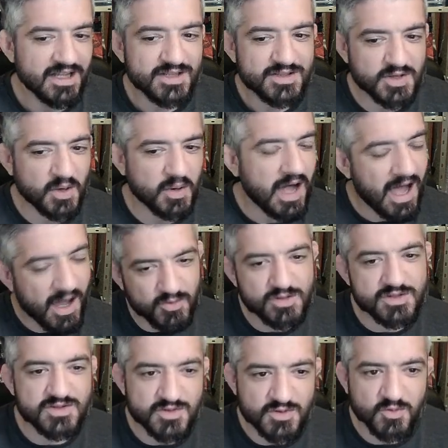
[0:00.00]
so i
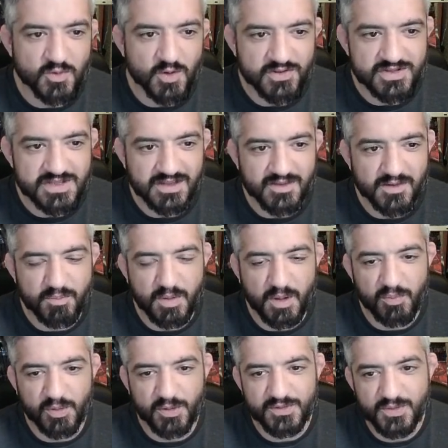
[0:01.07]
was watching the
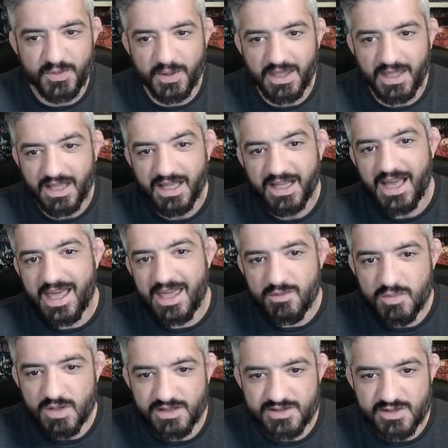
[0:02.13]
people doing
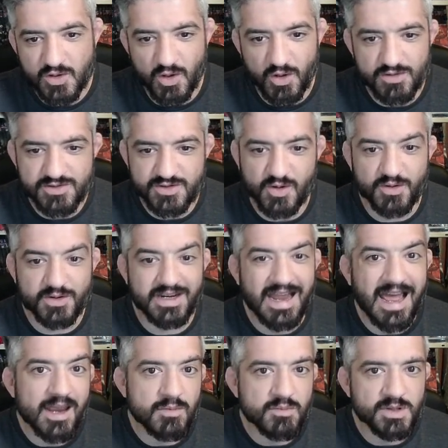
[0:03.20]
abl calls on
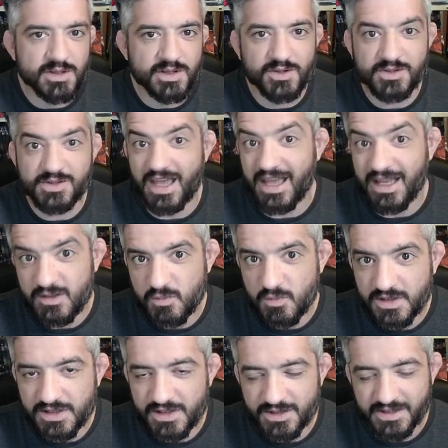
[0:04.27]
9 million 8
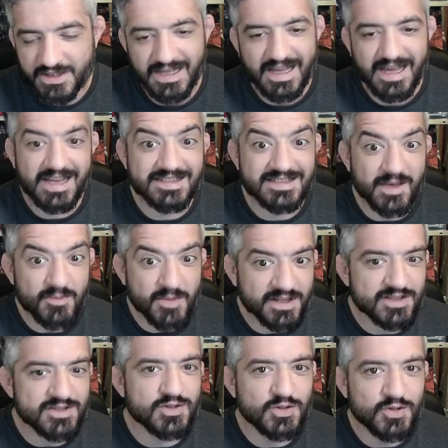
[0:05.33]
million and i
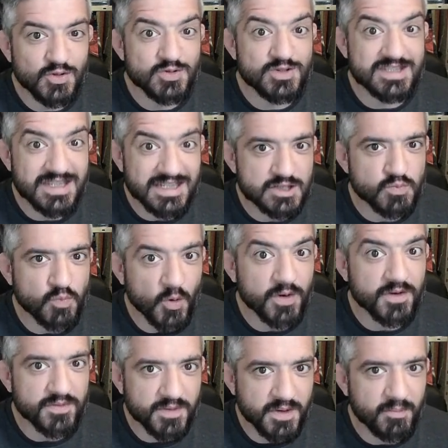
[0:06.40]
managed to do
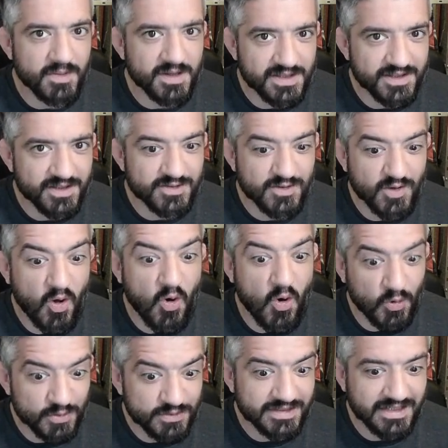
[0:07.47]
6.3 million
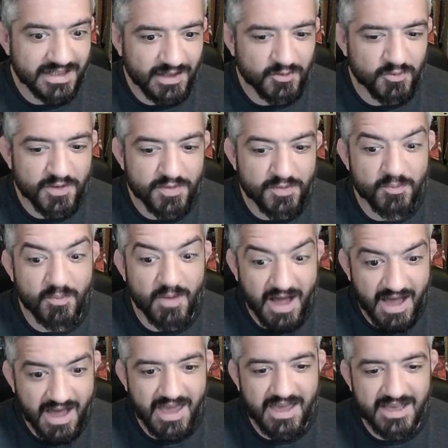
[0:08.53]
only with
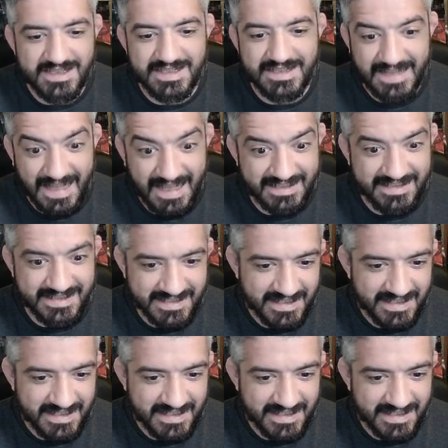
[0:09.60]
my stats